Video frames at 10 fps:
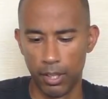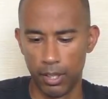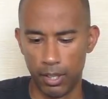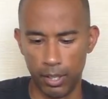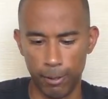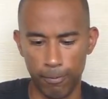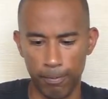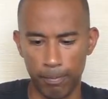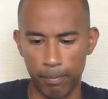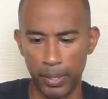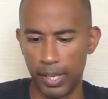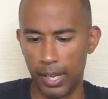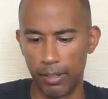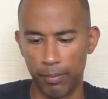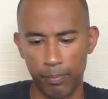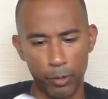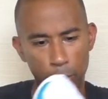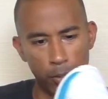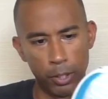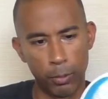But yeah,
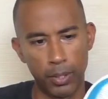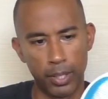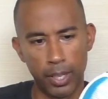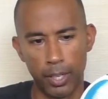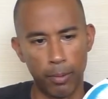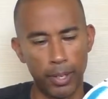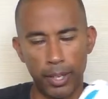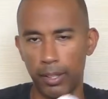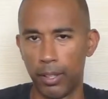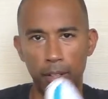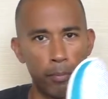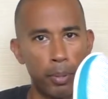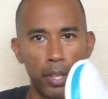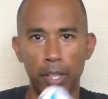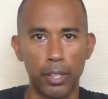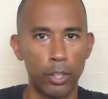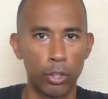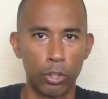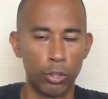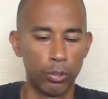sweet colorway. Love playing in this
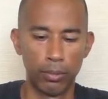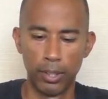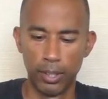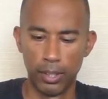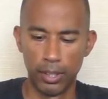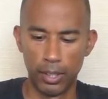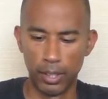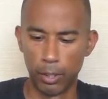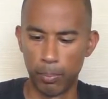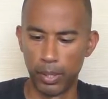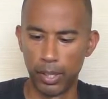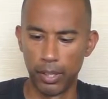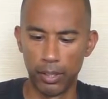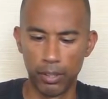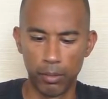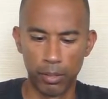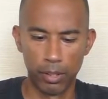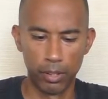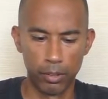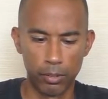shoe. I don't play it
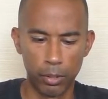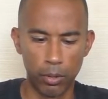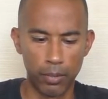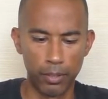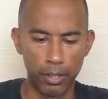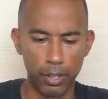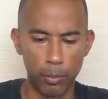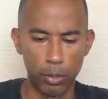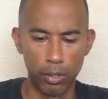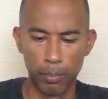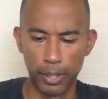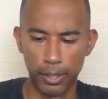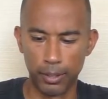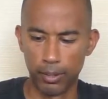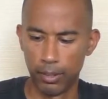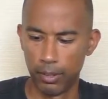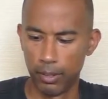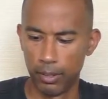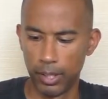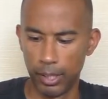in too often anymore, but
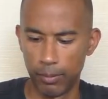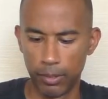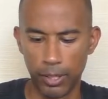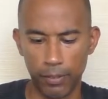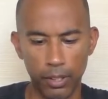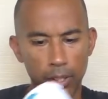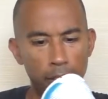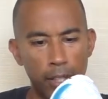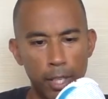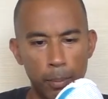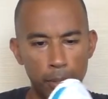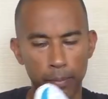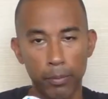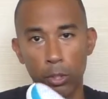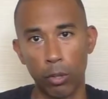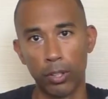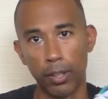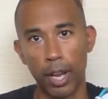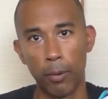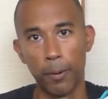yeah, definitely a keeper. Stoked
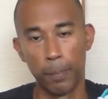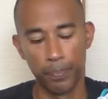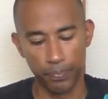on that one.